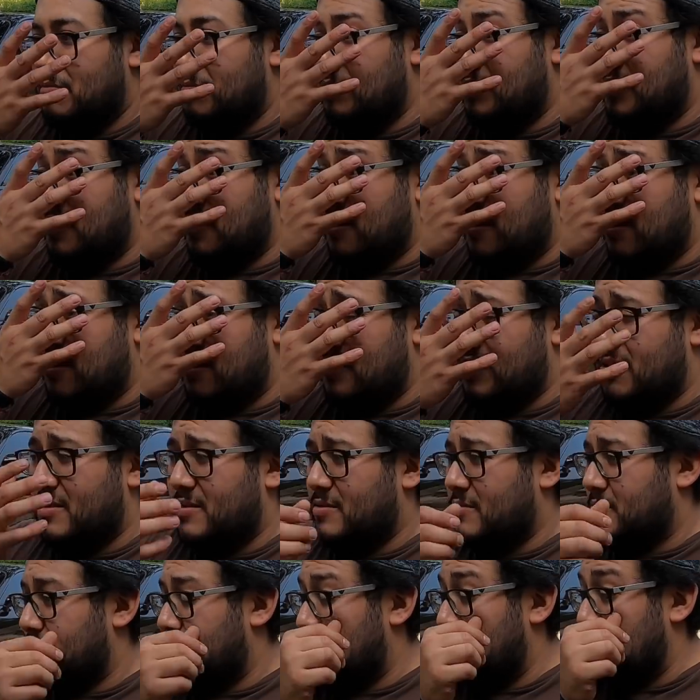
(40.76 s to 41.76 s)
but
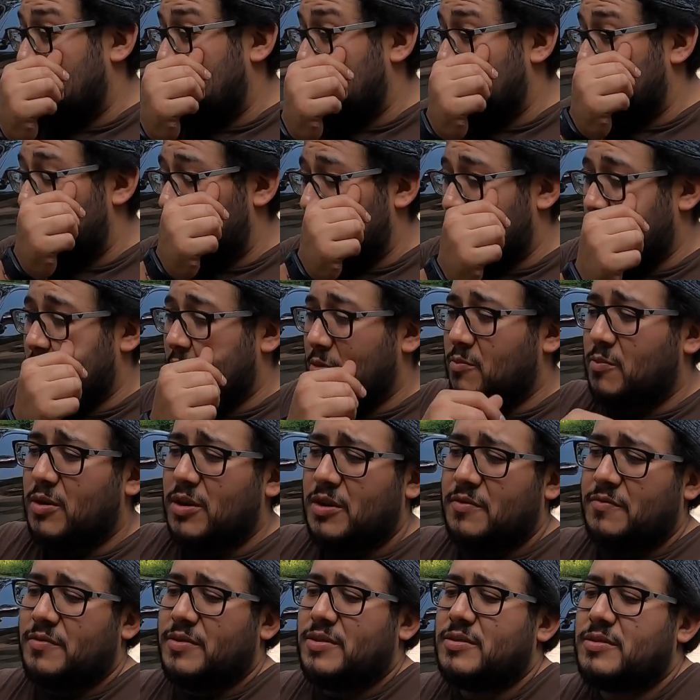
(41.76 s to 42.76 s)
you know, I talked to my
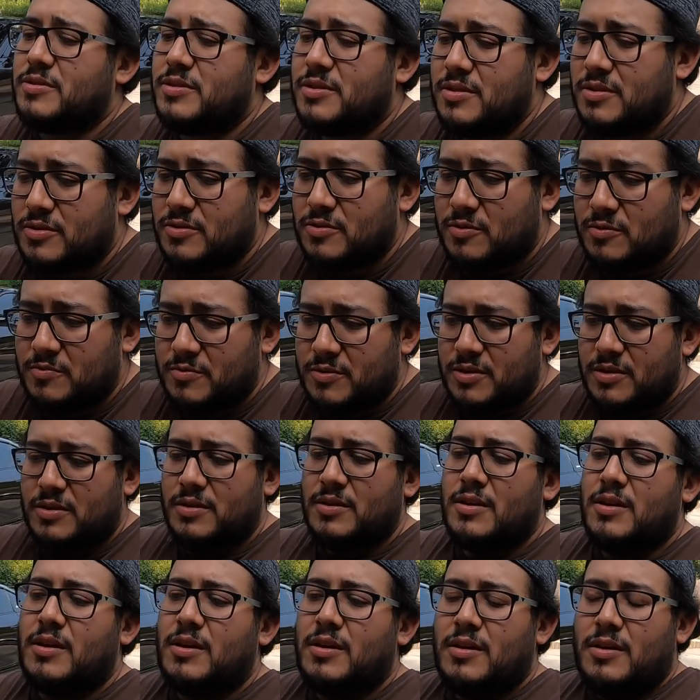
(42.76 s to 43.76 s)
wife and she told me,
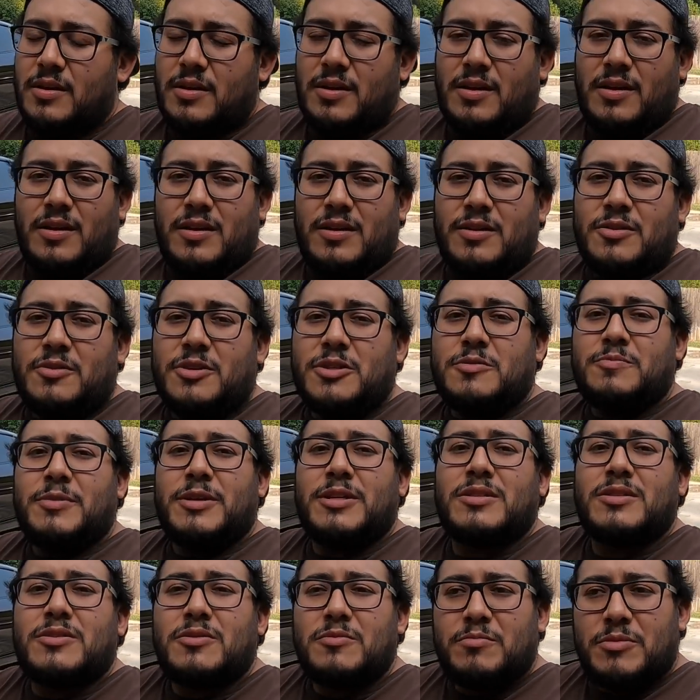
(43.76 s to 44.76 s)
you know, it's
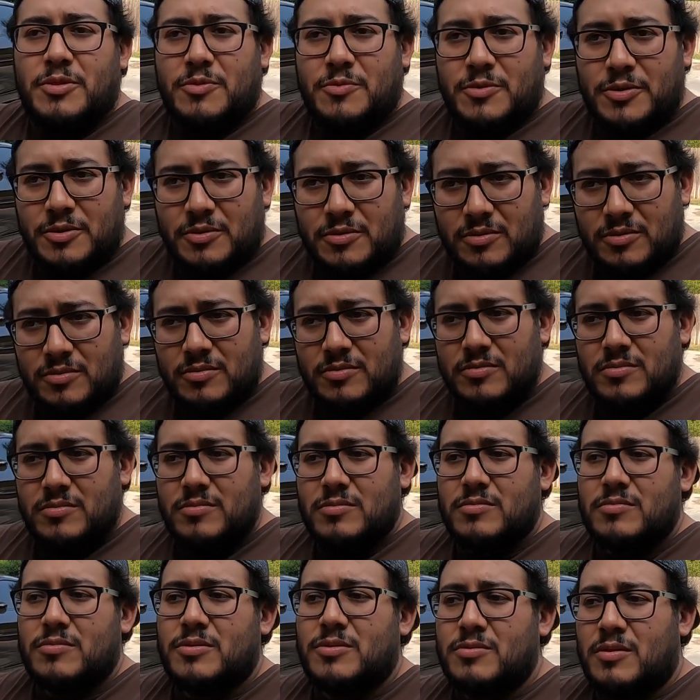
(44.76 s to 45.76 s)
best to be real.
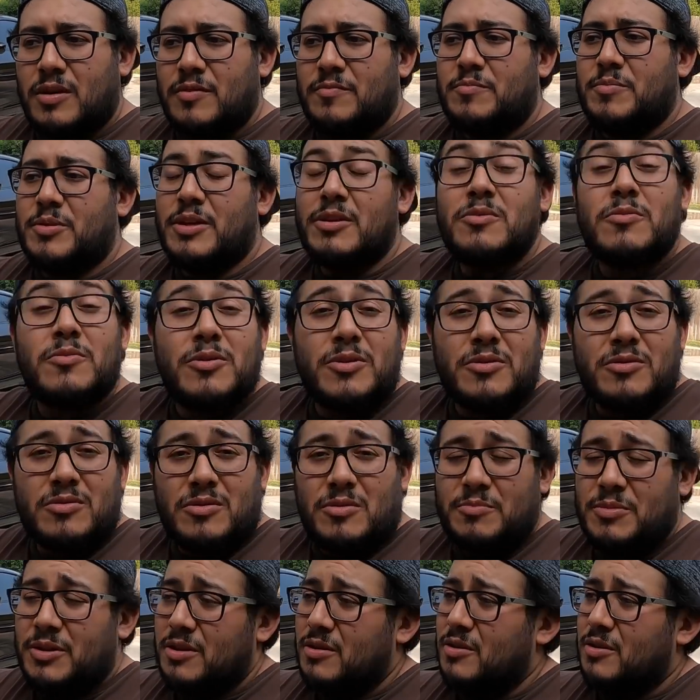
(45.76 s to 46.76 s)
You know, I've been real.
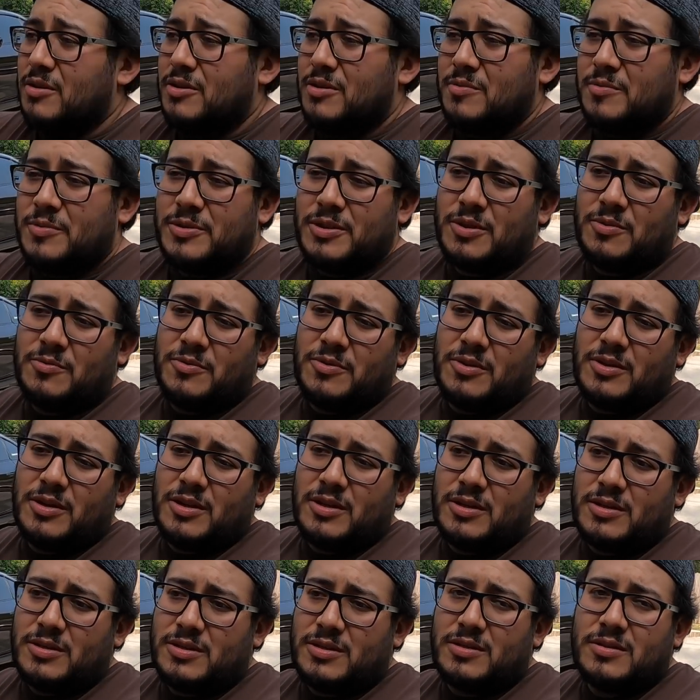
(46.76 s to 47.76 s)
I've been 100% with you
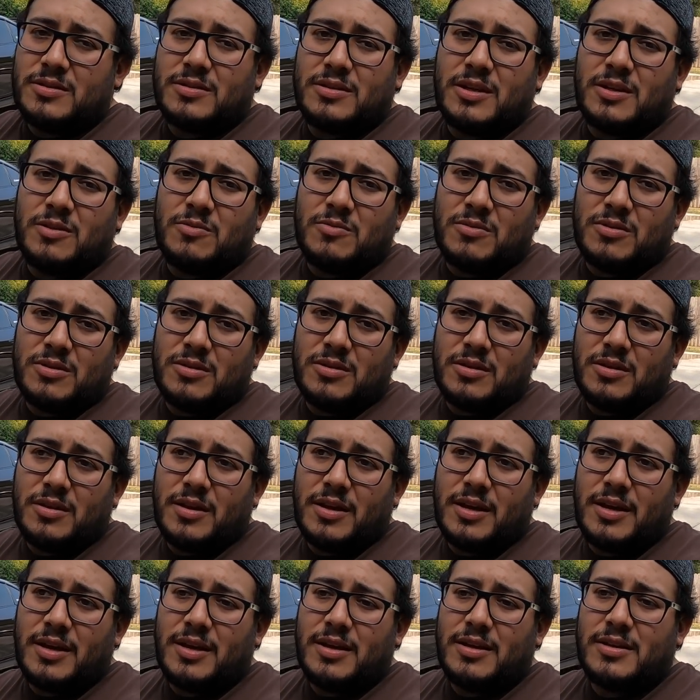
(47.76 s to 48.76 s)
guys since day one,
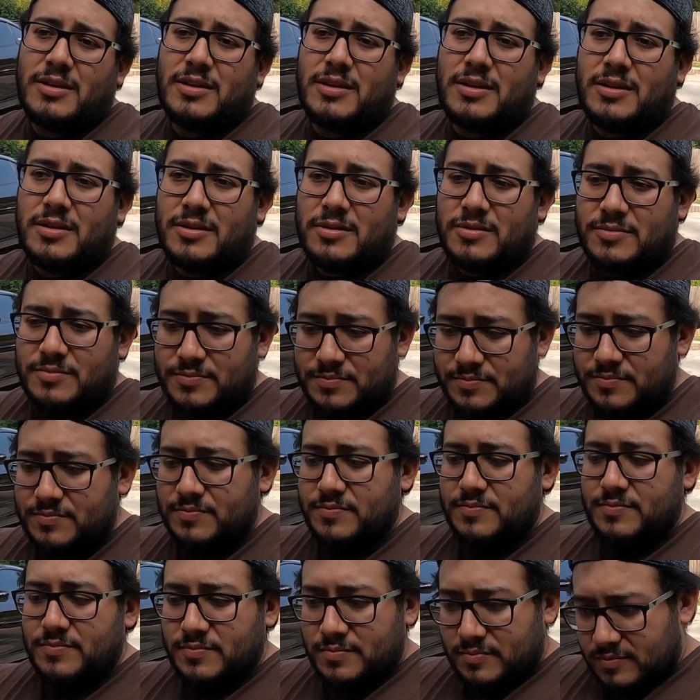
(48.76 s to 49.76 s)
and I'm
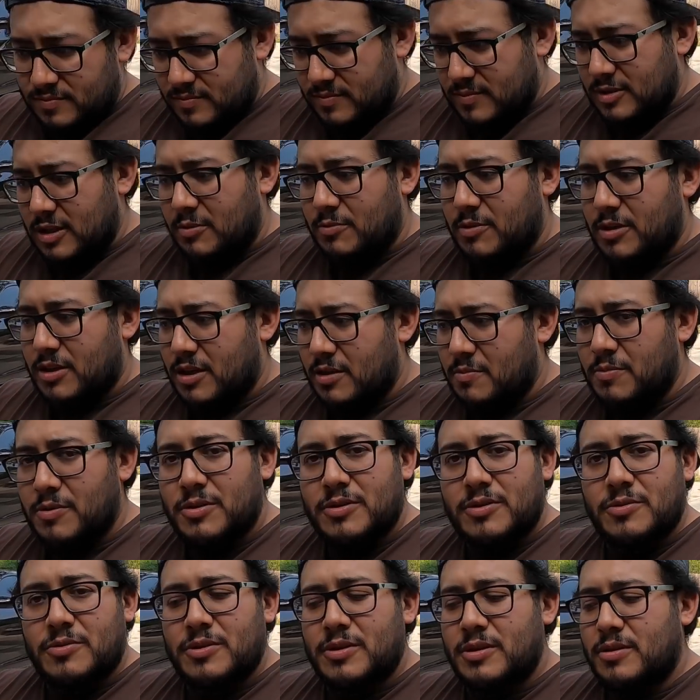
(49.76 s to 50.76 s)
gonna keep
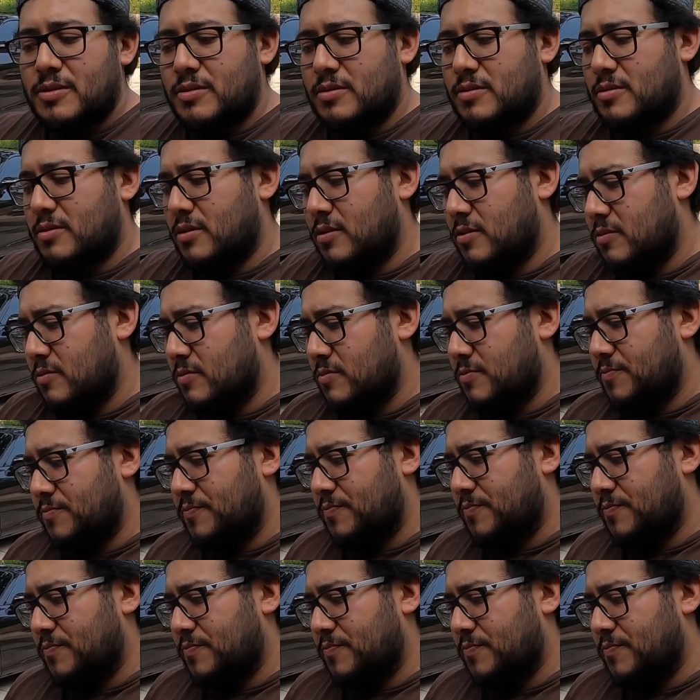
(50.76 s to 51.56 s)
on doing it. So